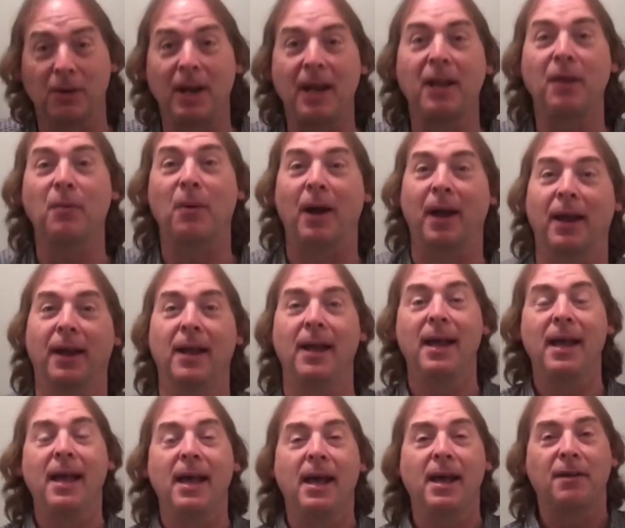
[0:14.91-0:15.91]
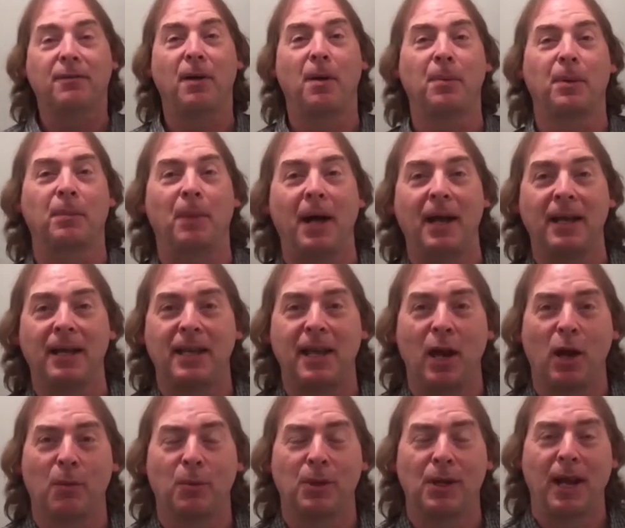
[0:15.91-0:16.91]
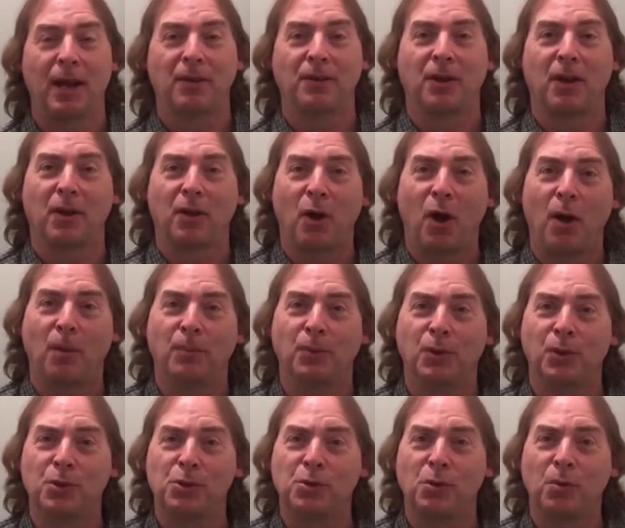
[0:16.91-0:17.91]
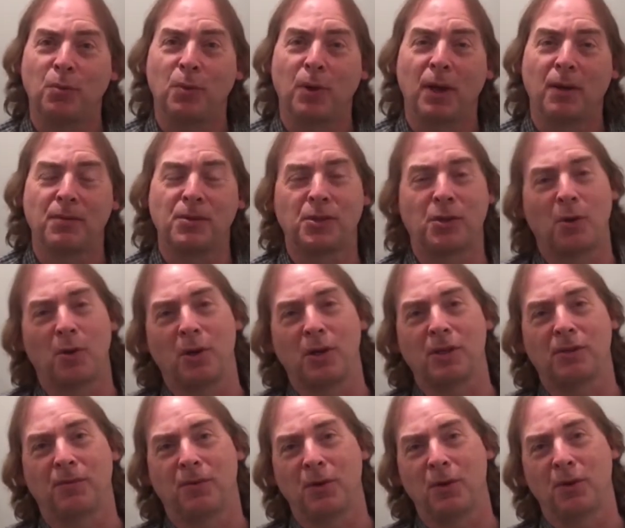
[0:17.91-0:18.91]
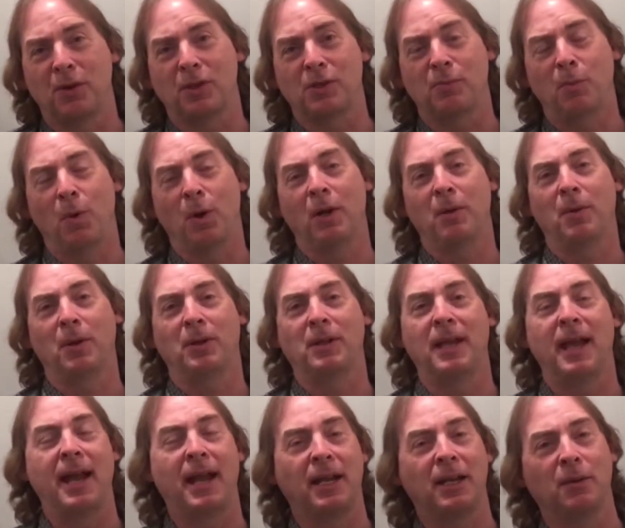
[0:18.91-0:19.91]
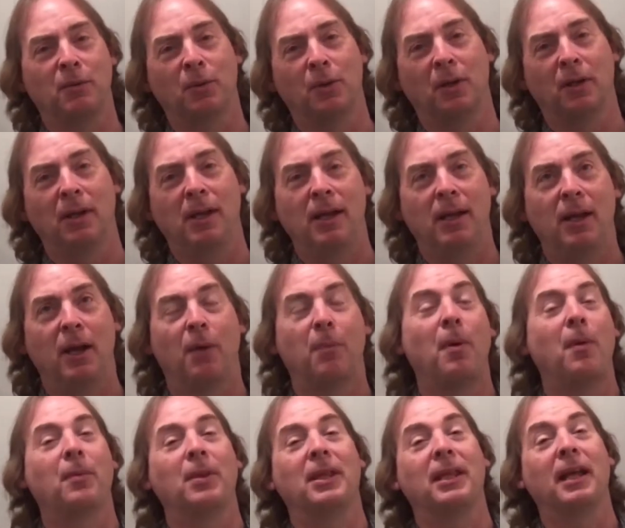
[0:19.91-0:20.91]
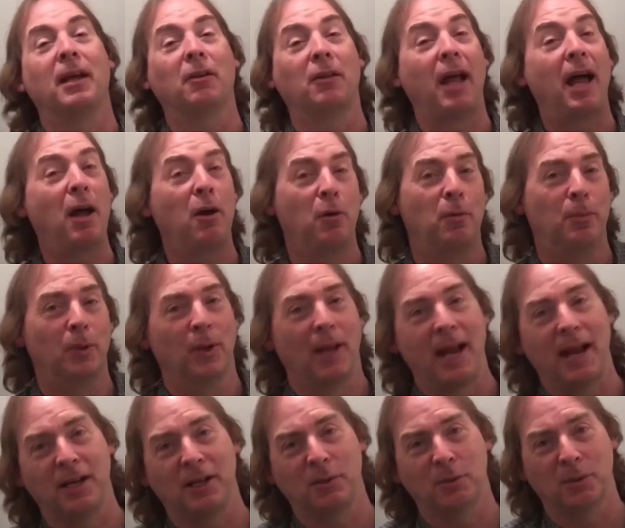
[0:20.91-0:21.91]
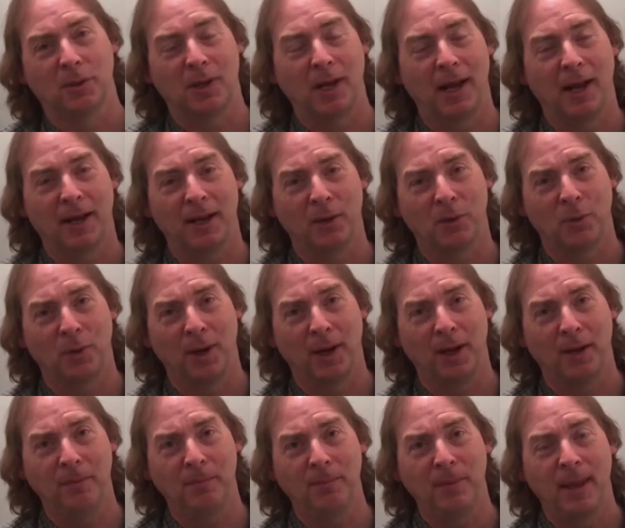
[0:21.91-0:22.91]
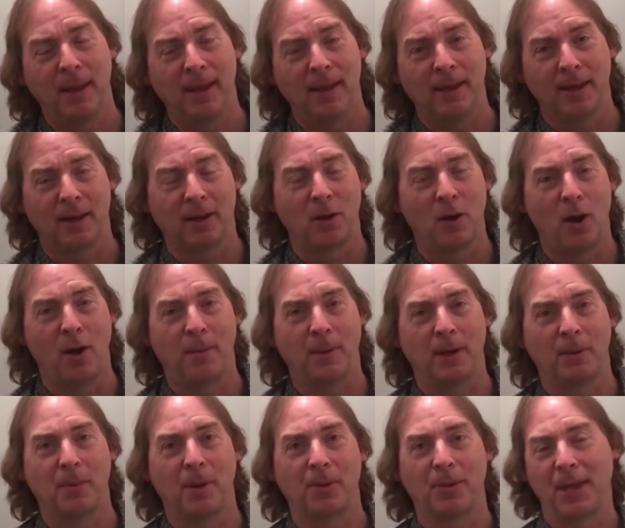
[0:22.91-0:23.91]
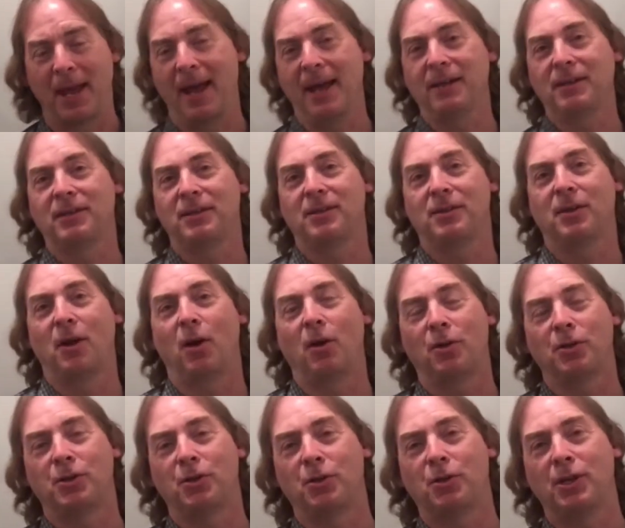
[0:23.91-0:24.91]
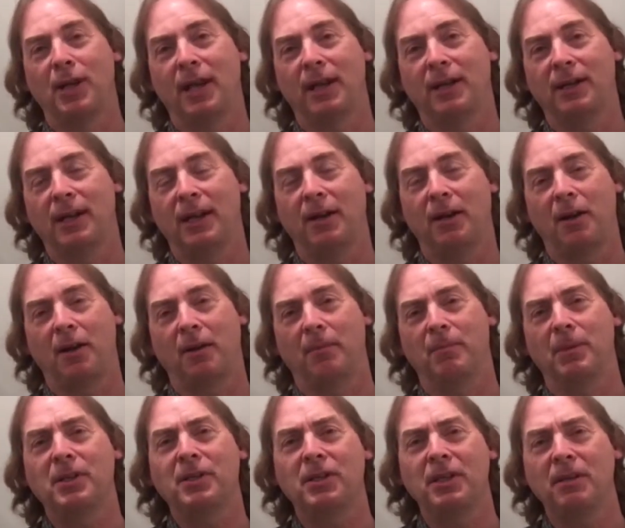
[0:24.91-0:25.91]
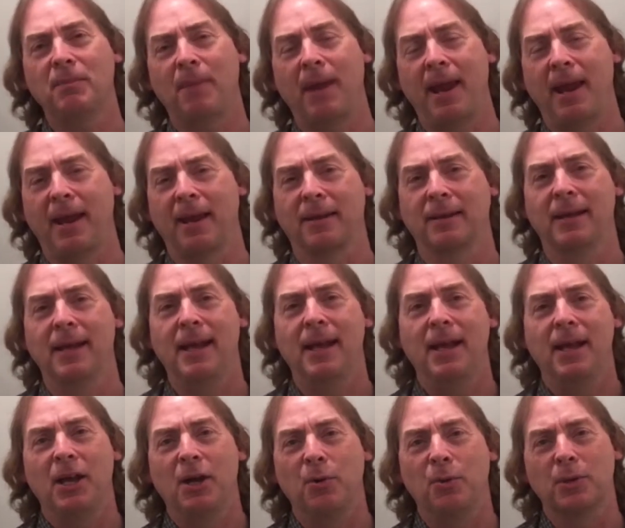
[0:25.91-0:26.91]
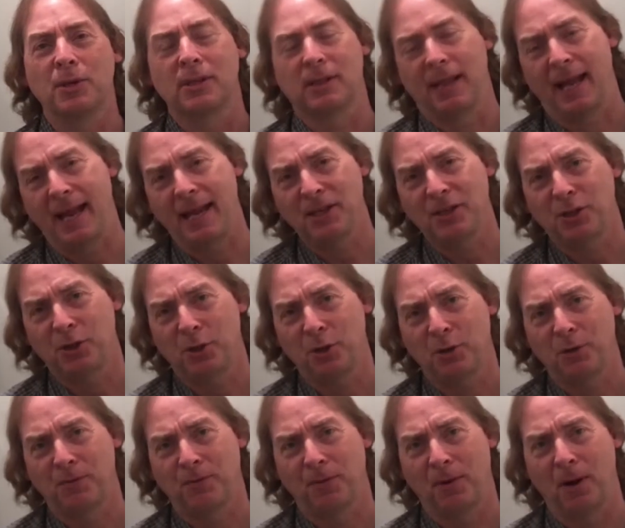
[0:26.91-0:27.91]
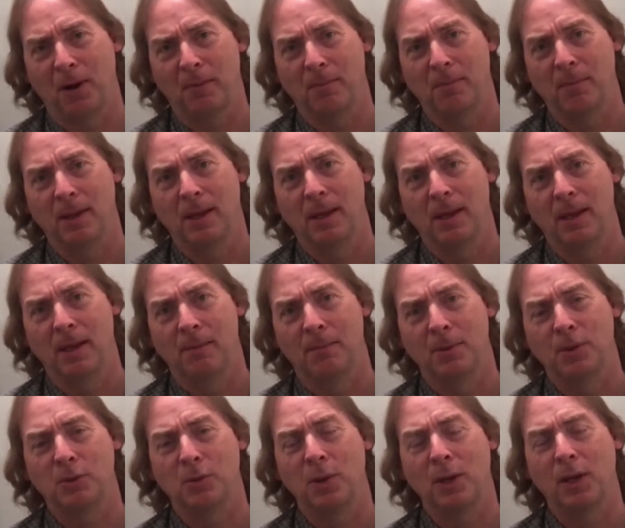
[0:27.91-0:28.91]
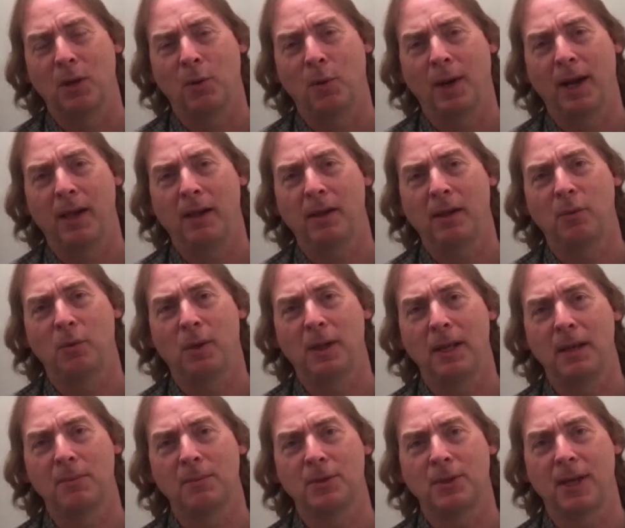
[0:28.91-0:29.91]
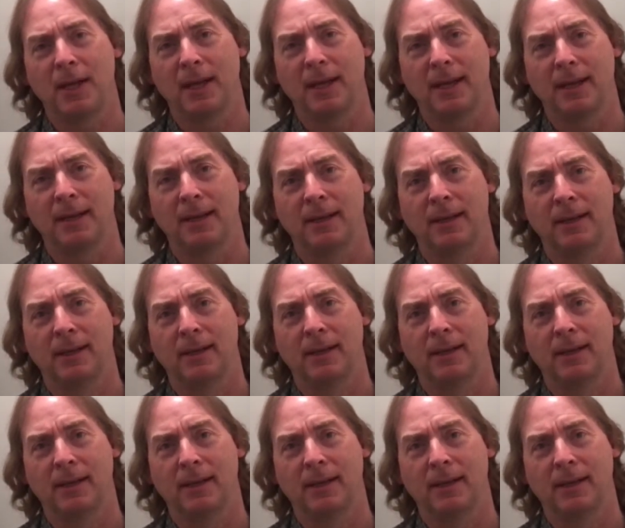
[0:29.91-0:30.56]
Anyway, from the MyCaribouNow.com newsroom, we have stories for you this morning about the allowable annual cut in Quesnel. Got a comment about that. Also checking in on a missing man who was last heard from between Quesnel and Williams Lake.